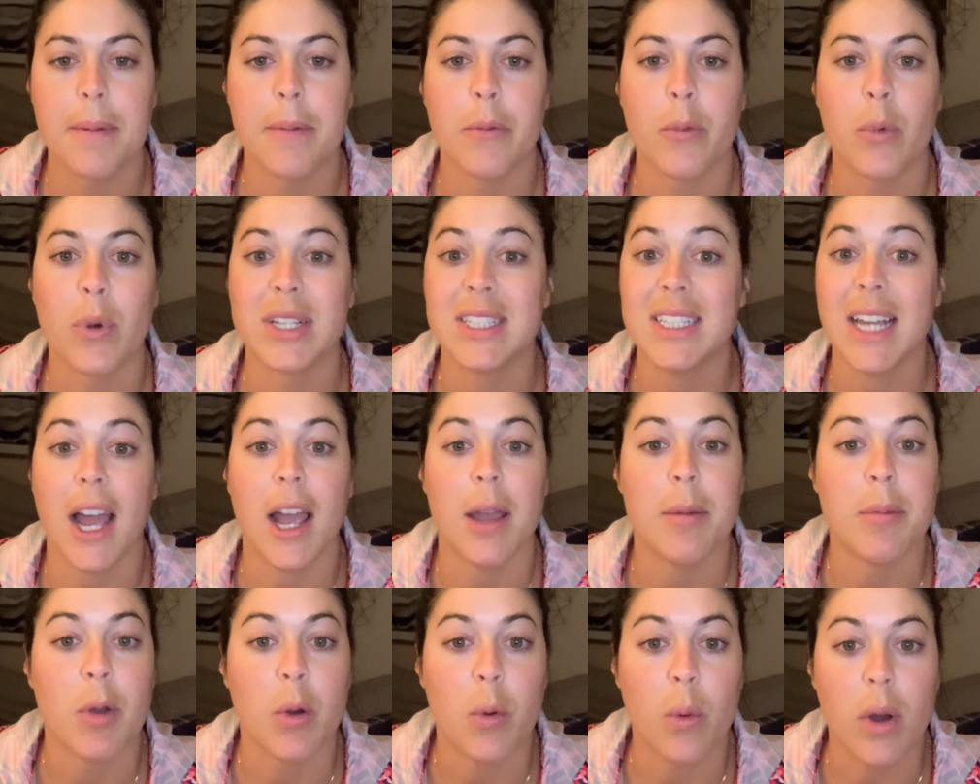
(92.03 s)
what
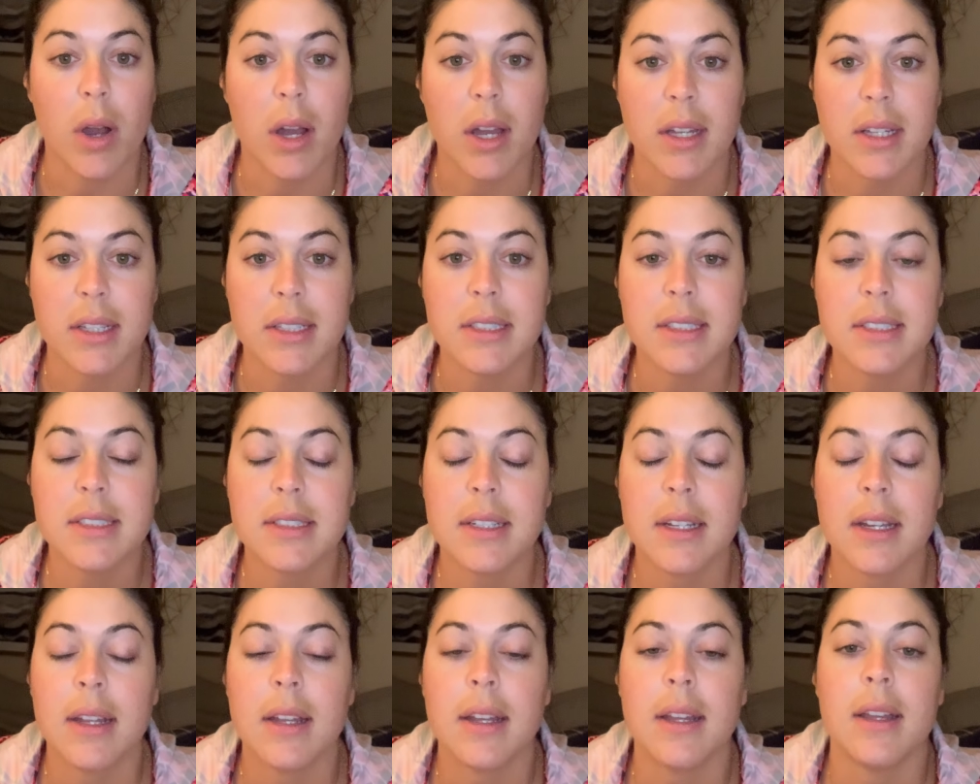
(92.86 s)
time it was,
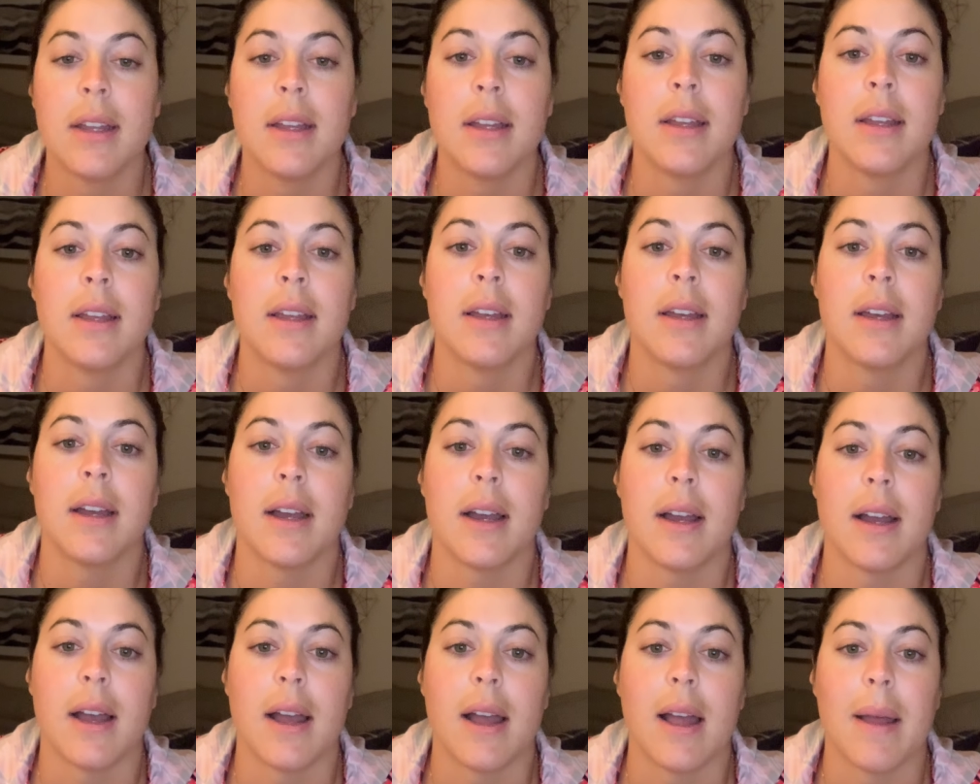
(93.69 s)

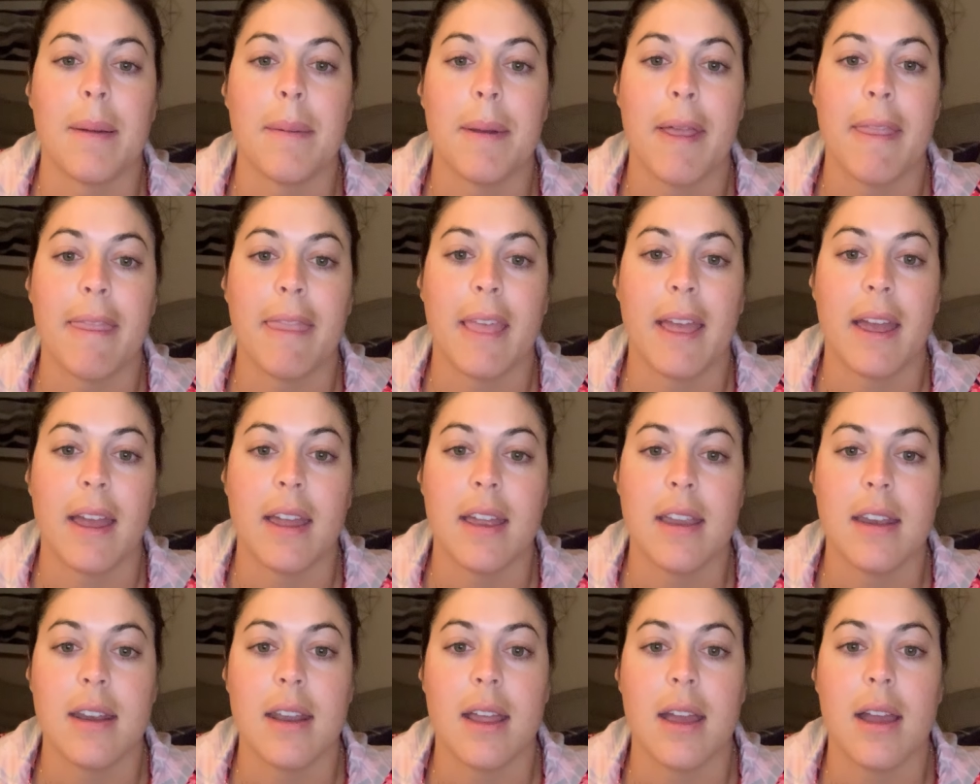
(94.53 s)
and
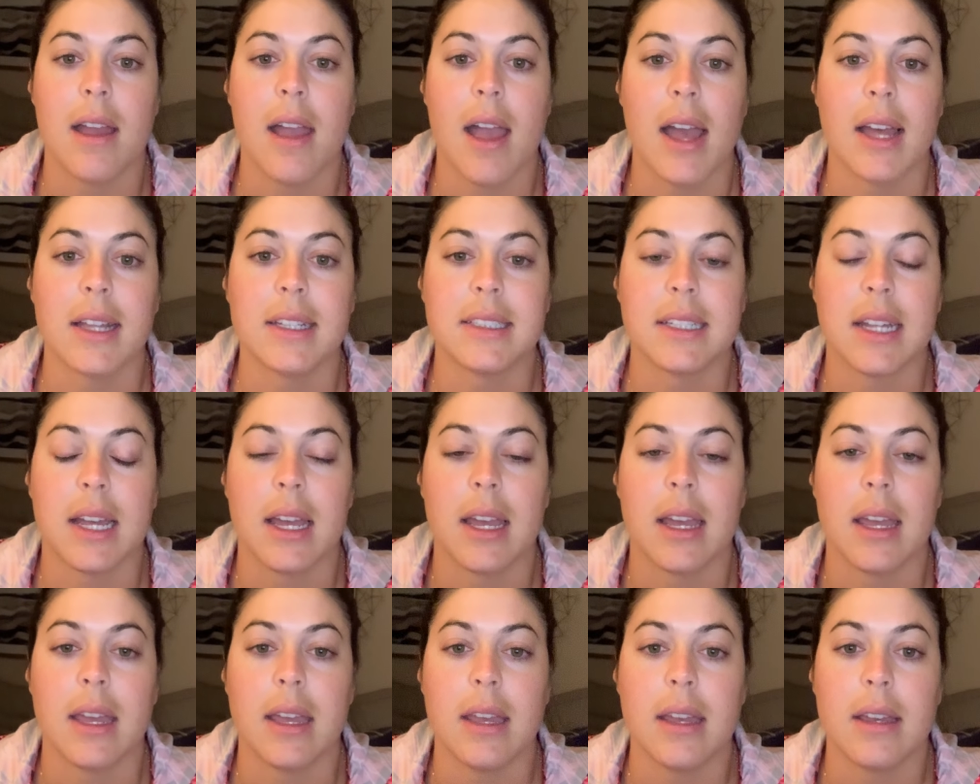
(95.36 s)
then as
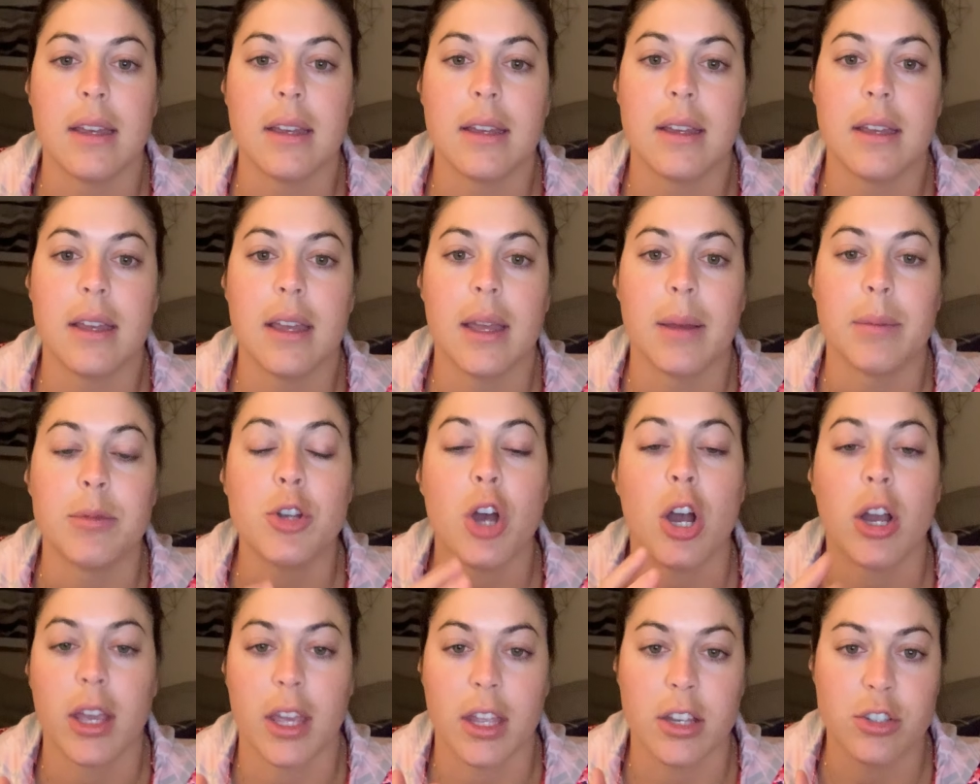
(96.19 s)
I am
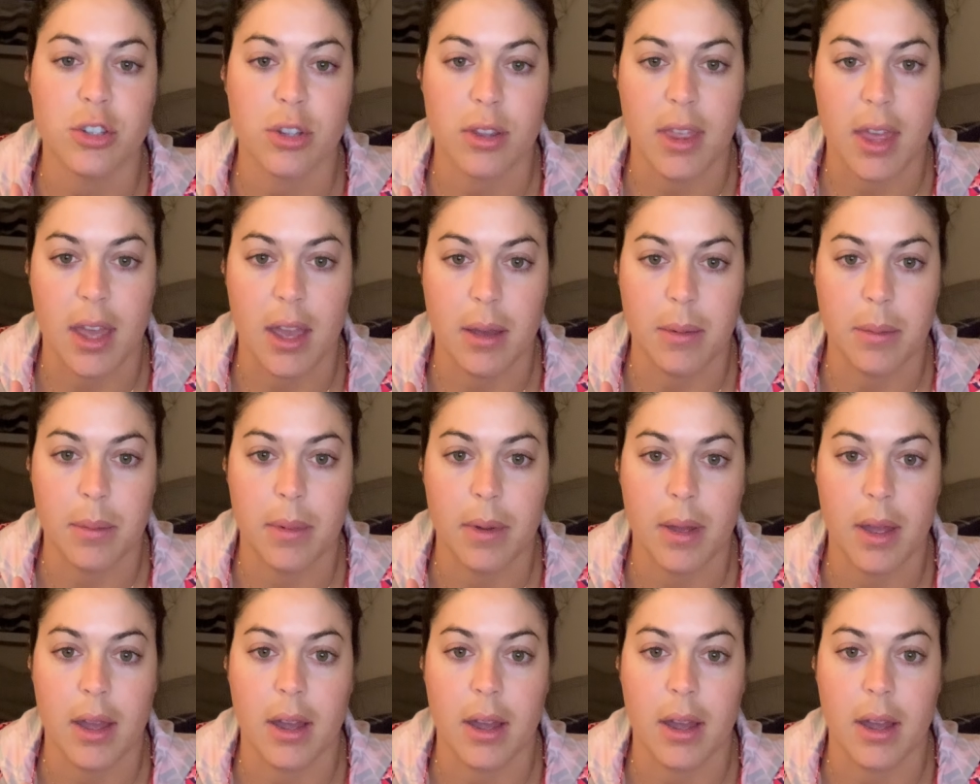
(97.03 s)
talking to them,